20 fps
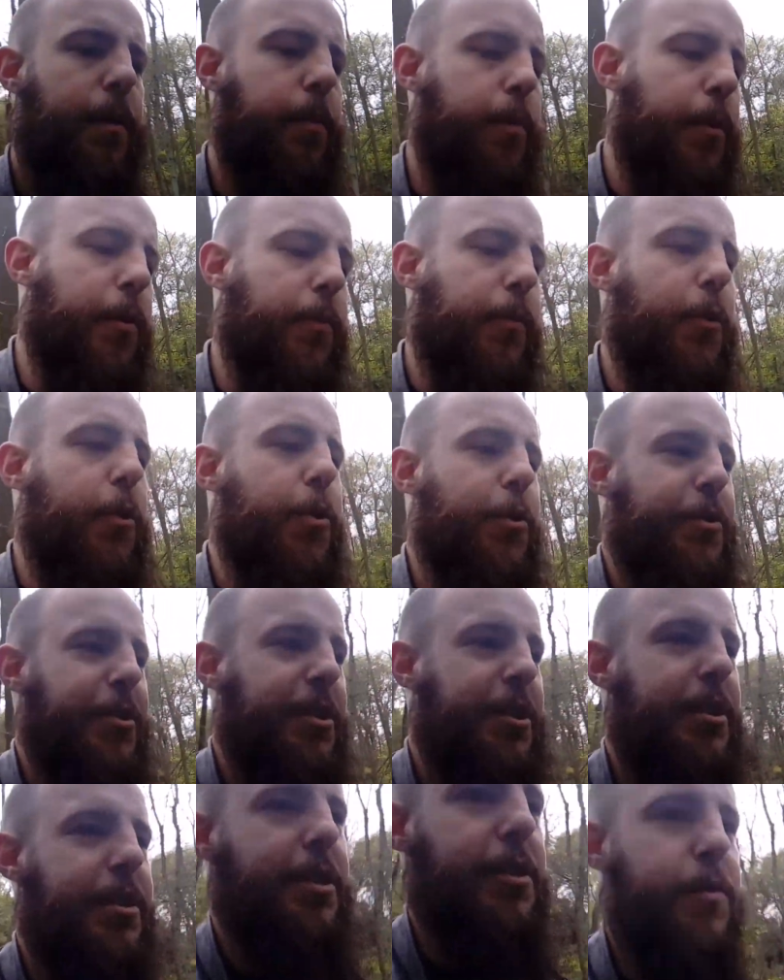But of
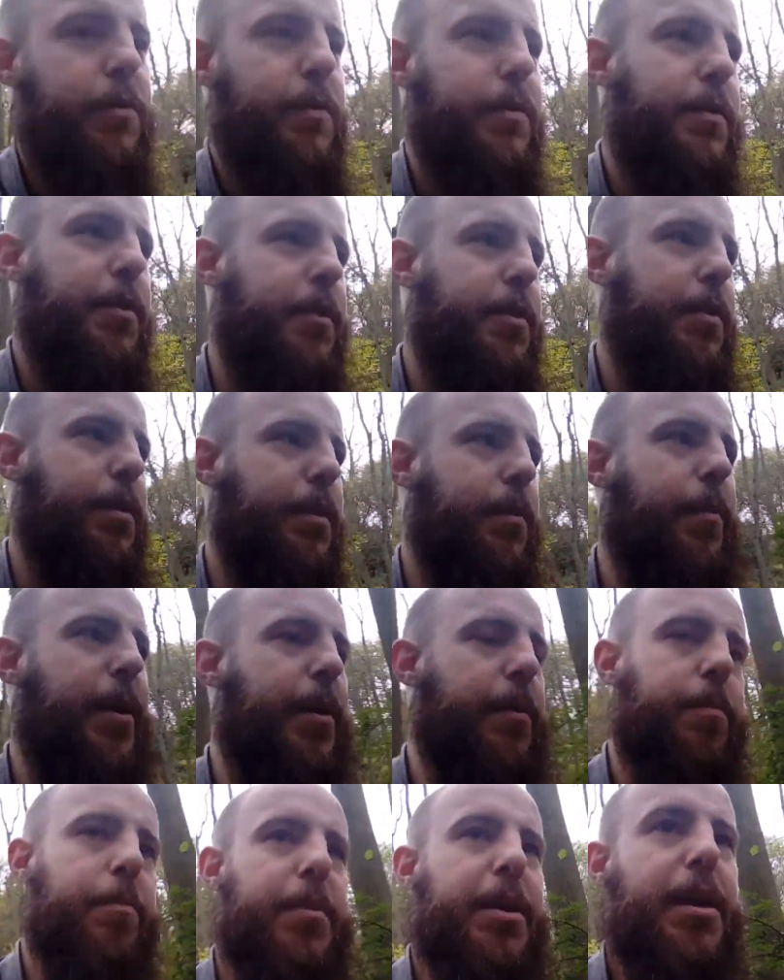course, it's not
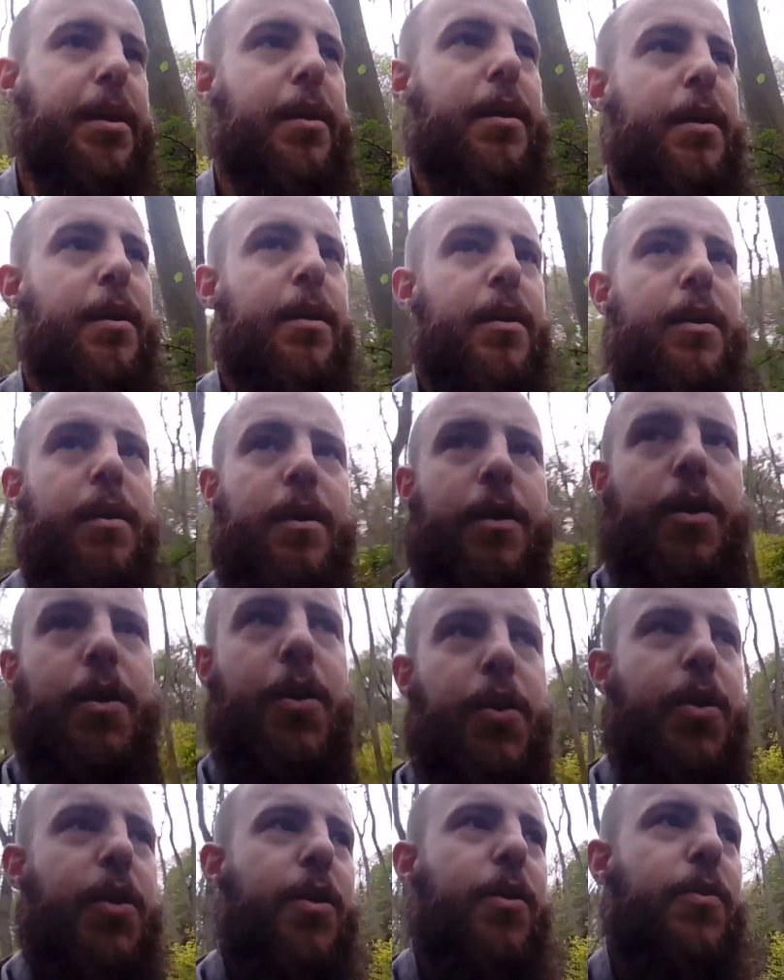about me
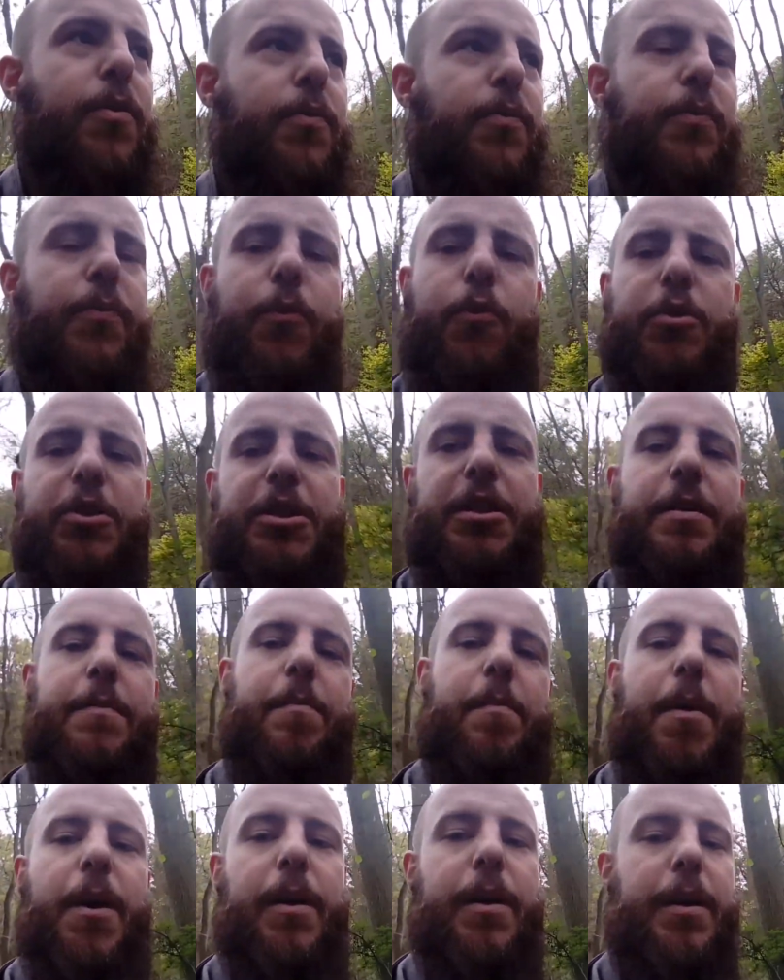
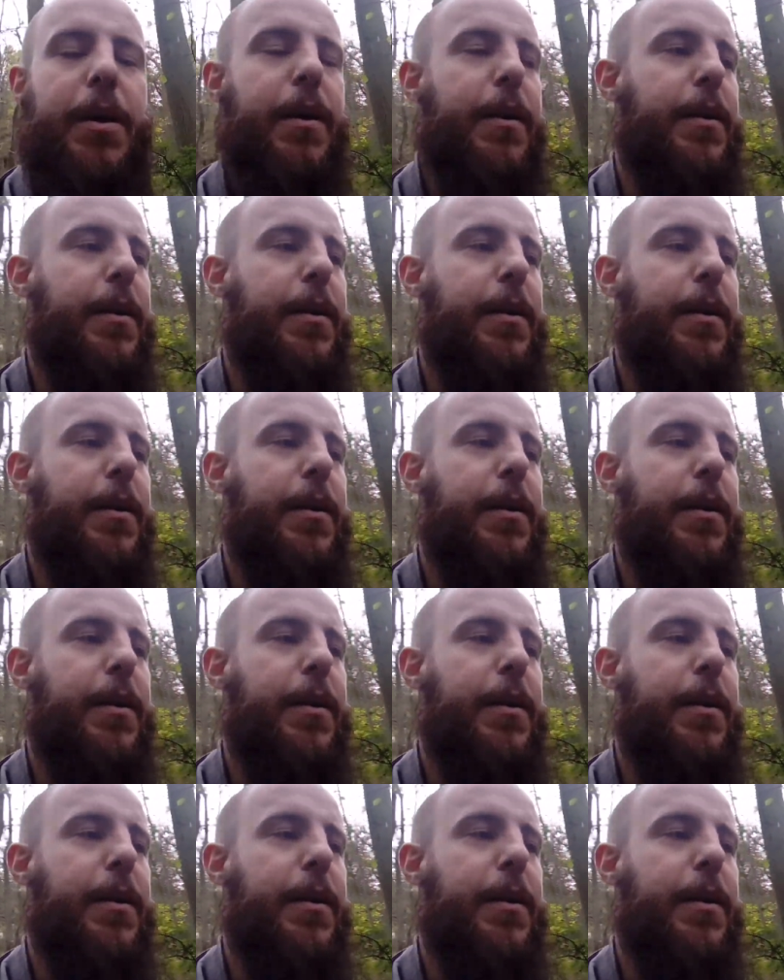forcing my